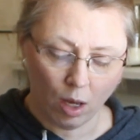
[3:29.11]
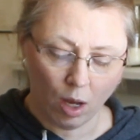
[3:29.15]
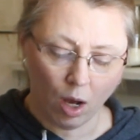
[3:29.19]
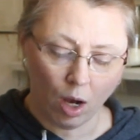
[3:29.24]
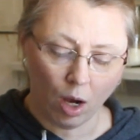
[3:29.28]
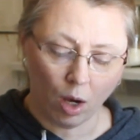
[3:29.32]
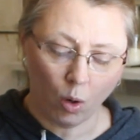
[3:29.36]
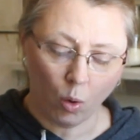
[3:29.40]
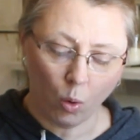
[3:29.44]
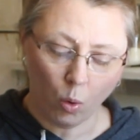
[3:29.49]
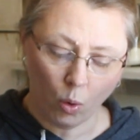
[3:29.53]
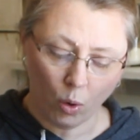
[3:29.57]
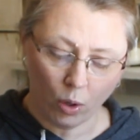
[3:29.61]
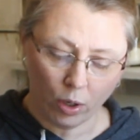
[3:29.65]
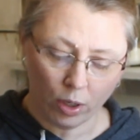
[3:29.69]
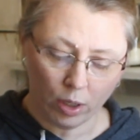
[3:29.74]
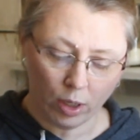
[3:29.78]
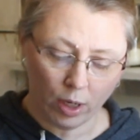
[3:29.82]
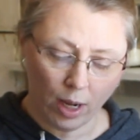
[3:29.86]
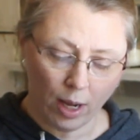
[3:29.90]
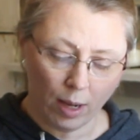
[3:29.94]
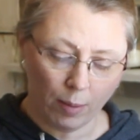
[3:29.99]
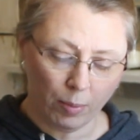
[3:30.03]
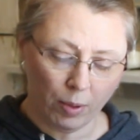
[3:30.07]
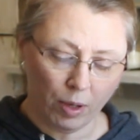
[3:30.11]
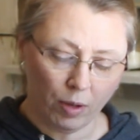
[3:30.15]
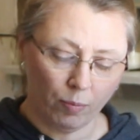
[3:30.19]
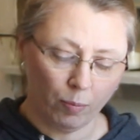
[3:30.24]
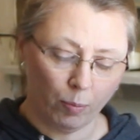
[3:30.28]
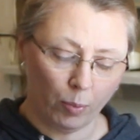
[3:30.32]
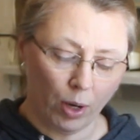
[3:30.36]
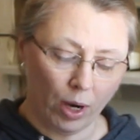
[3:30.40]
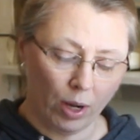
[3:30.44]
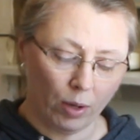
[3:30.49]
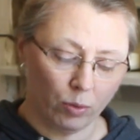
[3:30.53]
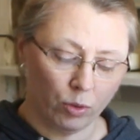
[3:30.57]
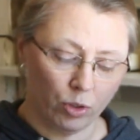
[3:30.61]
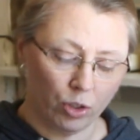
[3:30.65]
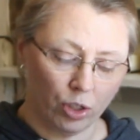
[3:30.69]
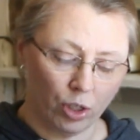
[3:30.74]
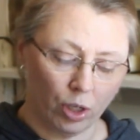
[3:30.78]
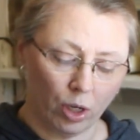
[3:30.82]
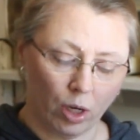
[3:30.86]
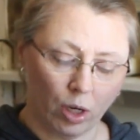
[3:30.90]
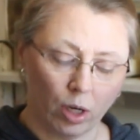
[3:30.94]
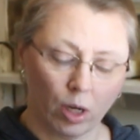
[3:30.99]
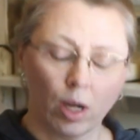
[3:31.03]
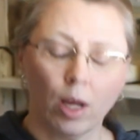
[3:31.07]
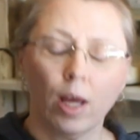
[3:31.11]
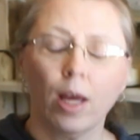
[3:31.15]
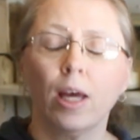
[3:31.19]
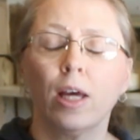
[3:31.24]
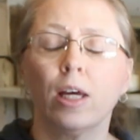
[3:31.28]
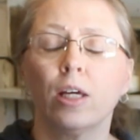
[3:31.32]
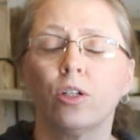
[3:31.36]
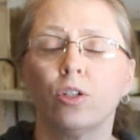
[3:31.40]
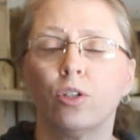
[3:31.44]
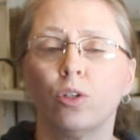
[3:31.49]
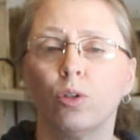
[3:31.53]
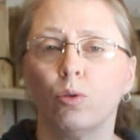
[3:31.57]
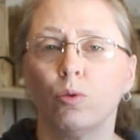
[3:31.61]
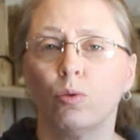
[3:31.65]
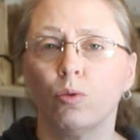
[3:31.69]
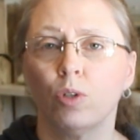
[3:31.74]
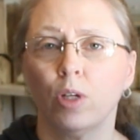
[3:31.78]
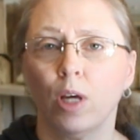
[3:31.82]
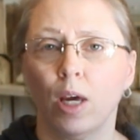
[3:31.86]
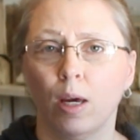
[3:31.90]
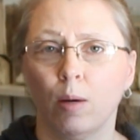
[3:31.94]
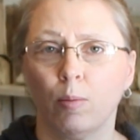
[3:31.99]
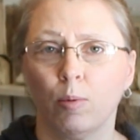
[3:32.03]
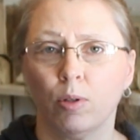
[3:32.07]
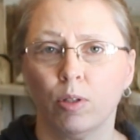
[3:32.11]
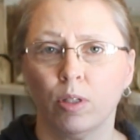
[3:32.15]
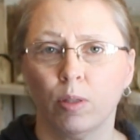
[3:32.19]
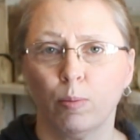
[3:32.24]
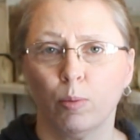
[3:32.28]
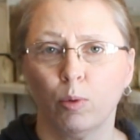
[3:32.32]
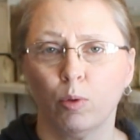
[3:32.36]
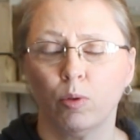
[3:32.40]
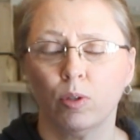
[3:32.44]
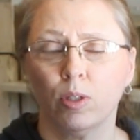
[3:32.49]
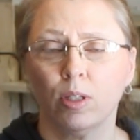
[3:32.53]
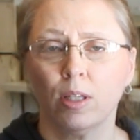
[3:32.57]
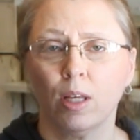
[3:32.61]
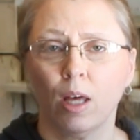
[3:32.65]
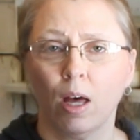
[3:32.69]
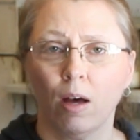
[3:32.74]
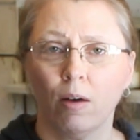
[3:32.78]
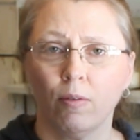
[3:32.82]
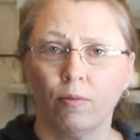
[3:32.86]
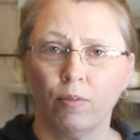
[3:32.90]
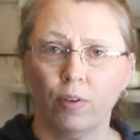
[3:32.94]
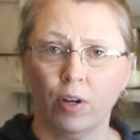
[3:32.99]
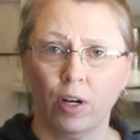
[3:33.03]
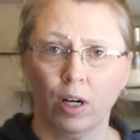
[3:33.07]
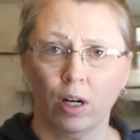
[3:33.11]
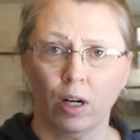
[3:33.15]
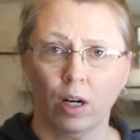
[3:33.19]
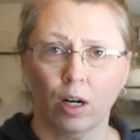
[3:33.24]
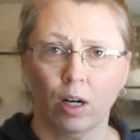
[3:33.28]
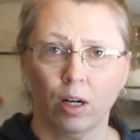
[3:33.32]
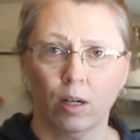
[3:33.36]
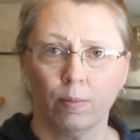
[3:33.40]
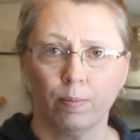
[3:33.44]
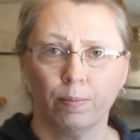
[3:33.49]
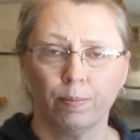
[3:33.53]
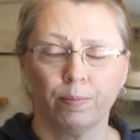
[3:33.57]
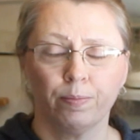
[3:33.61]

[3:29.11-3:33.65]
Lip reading: a 1/4 cup of brown sugar, and 2 tablespoons of vinegar.